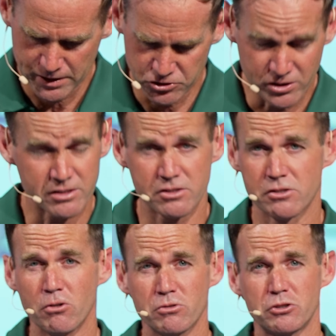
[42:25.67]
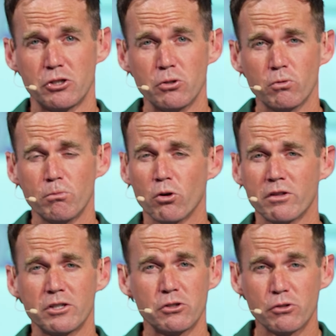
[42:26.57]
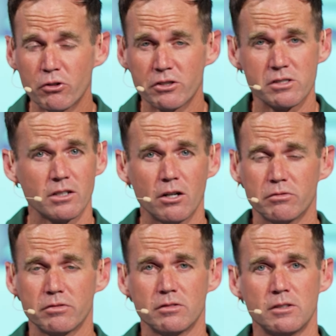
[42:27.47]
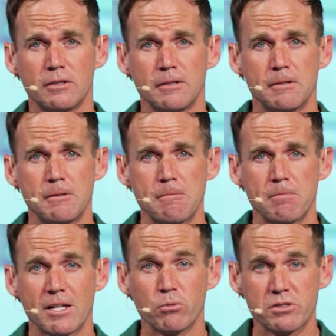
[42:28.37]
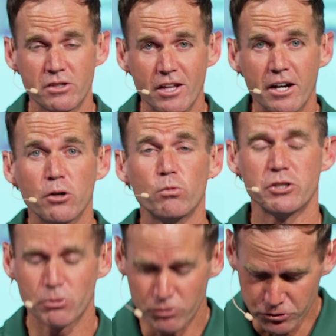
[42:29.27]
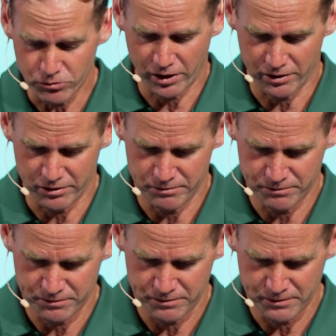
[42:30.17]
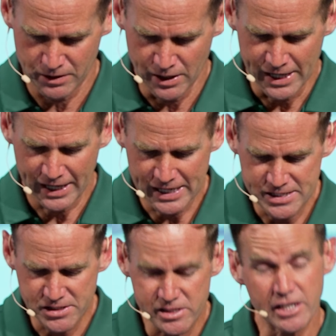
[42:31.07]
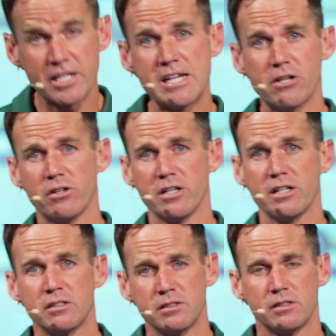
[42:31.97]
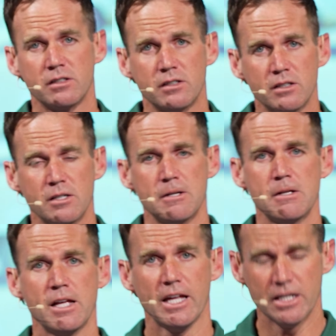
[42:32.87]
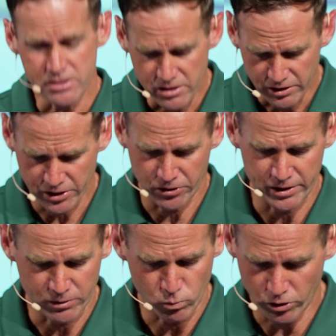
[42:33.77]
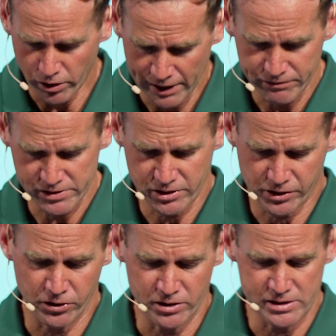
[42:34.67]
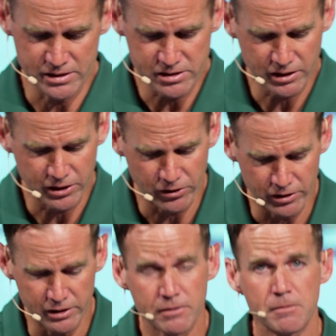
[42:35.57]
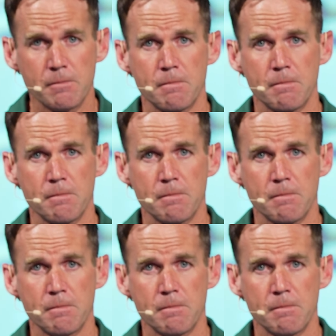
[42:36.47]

And Jesus knows you more than you know yourself. He was there when you were created. Insecurity, insecurity, we all have insecurities. Insecurity